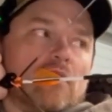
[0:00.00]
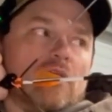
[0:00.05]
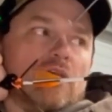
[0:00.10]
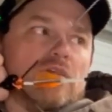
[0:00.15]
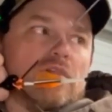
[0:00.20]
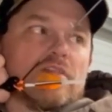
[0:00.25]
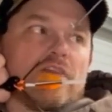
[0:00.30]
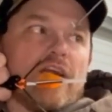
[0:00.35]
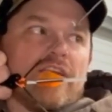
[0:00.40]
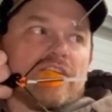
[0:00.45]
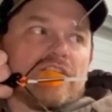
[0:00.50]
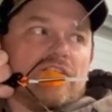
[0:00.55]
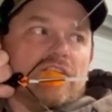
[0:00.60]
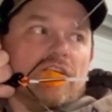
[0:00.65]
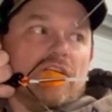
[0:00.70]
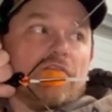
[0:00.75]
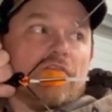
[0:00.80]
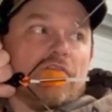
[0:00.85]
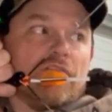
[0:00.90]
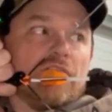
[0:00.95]
It's kind of
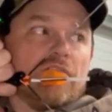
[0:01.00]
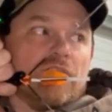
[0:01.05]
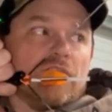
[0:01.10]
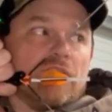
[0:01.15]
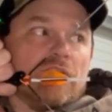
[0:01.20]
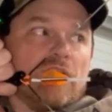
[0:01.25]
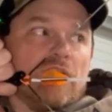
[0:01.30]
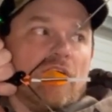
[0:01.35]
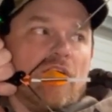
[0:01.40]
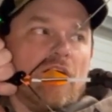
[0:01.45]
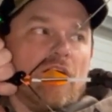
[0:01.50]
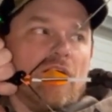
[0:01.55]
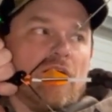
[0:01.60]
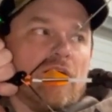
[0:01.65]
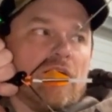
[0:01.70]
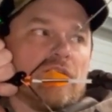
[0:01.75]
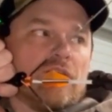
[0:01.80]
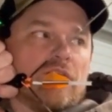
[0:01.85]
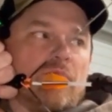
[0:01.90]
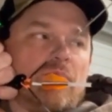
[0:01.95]
stiff
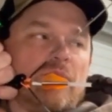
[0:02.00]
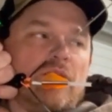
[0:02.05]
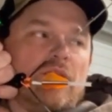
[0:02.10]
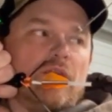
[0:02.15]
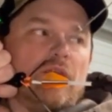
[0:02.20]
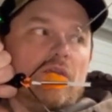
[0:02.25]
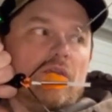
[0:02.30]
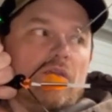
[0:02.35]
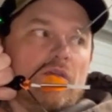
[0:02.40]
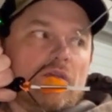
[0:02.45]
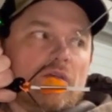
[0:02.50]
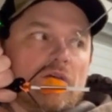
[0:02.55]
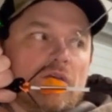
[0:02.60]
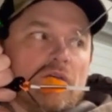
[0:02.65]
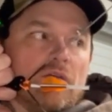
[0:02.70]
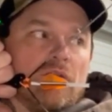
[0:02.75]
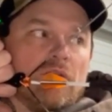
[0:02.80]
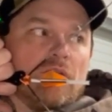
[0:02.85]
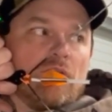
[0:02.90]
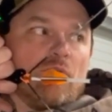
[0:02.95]
to be
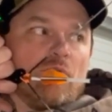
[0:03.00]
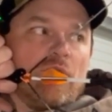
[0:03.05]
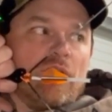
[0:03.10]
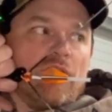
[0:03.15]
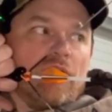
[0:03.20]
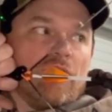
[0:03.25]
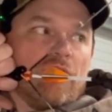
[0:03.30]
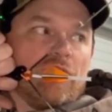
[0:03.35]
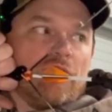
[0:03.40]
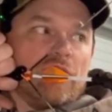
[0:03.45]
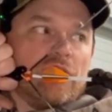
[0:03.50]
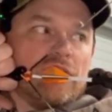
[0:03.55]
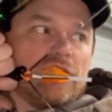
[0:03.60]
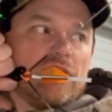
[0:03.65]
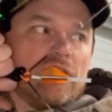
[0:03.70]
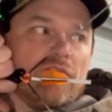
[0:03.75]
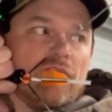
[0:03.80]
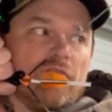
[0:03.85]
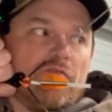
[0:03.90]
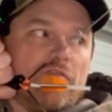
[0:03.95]

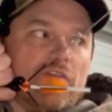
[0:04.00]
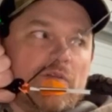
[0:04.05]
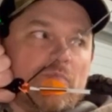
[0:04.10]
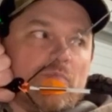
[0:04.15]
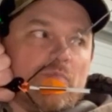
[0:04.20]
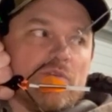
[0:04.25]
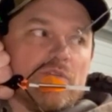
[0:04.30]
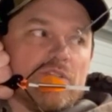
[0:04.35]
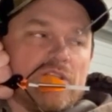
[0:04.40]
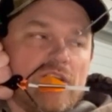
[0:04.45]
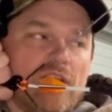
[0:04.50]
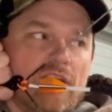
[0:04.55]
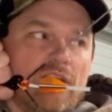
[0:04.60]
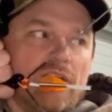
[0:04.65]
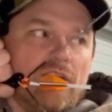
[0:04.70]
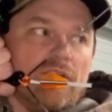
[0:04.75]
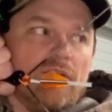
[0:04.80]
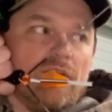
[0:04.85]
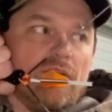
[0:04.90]
337 feet per second,